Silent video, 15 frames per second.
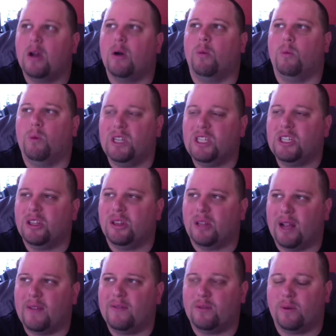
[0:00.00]
Which
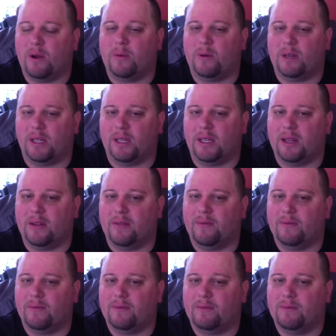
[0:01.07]
life do I want to live?
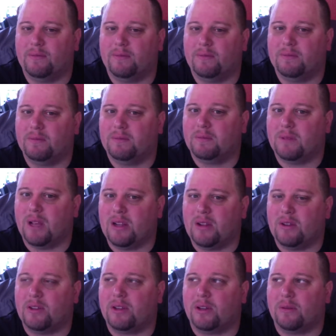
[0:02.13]
And you
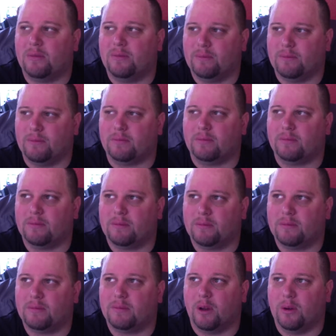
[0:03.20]
have to go, hmm.
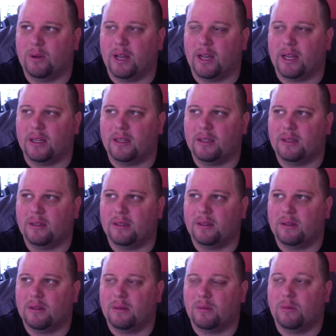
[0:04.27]
Okay.
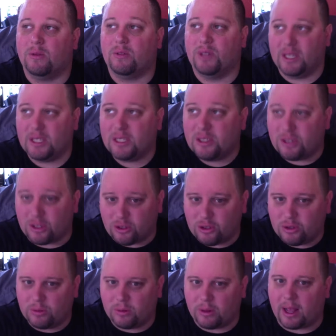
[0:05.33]
Well, this is the
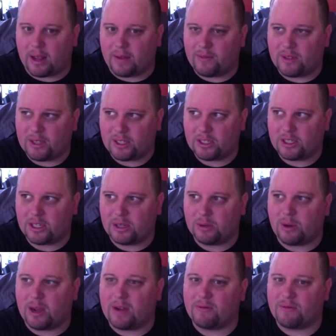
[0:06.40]
true life. This is who
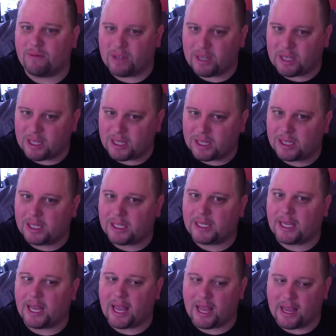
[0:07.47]
I
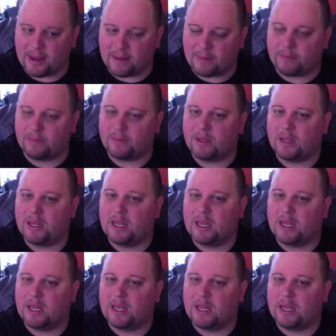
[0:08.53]
really am.